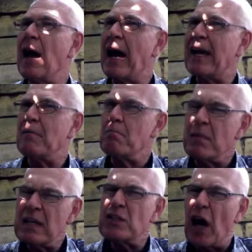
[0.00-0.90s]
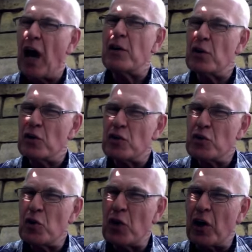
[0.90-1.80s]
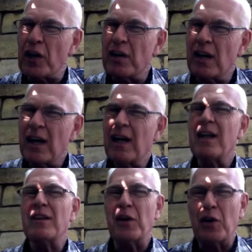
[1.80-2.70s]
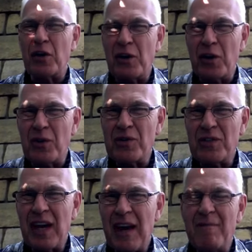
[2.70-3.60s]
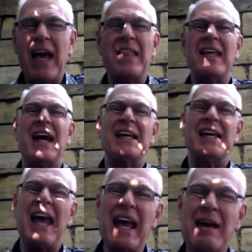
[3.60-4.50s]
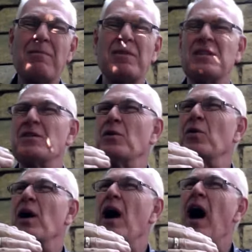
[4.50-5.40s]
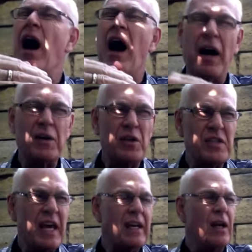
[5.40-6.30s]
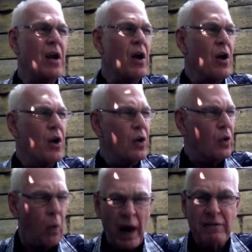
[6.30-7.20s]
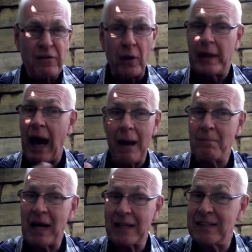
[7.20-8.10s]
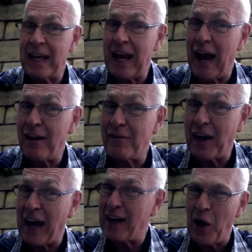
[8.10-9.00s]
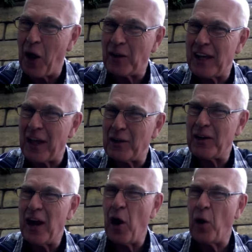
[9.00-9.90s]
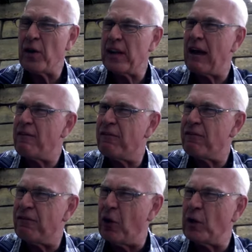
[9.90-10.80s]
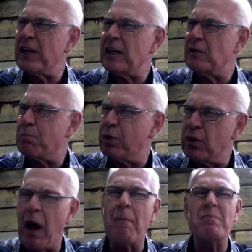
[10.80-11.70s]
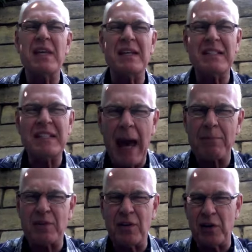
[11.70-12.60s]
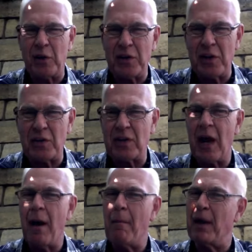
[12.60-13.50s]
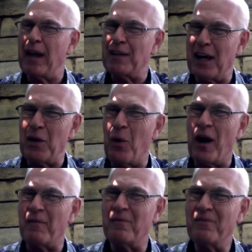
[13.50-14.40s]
I had misunderstood the good news. And then I came to understand it quite fully. I'm not saying I've got it all together or that I've fully plumbed the depths of the good news, but I'll tell you what,